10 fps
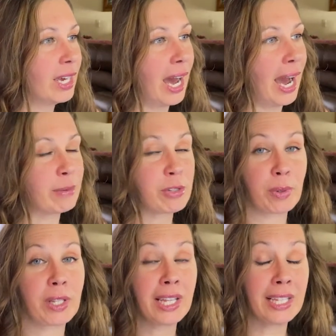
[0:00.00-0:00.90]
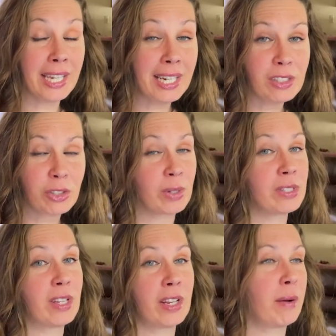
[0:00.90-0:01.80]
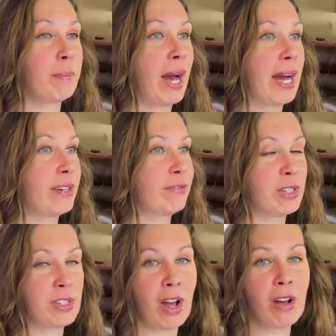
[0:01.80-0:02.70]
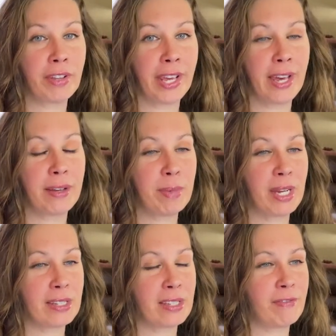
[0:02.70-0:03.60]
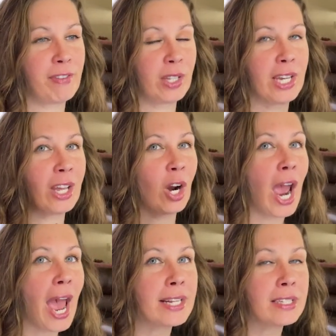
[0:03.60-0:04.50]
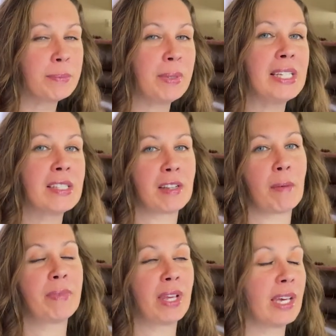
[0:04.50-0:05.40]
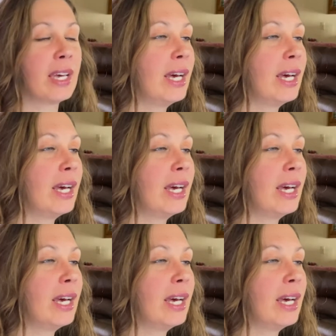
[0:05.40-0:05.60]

I was really leaning towards the Numpy for solving it because I felt like there had to be something.